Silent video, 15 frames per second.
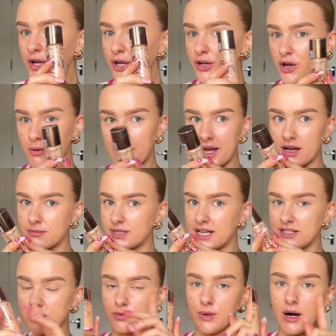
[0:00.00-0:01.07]
no makeup days
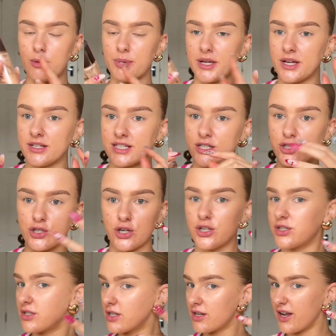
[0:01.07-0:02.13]
as well because it
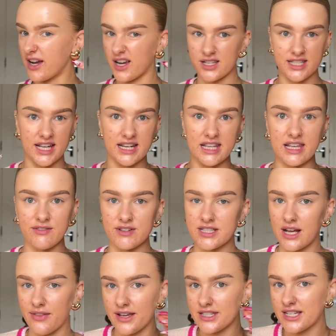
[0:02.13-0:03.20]
just, like I said, evens out
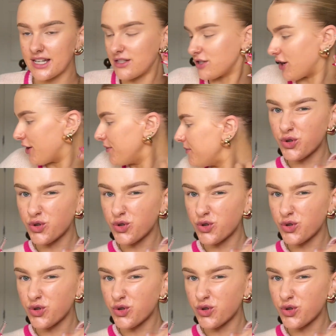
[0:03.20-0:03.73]
that skin tone.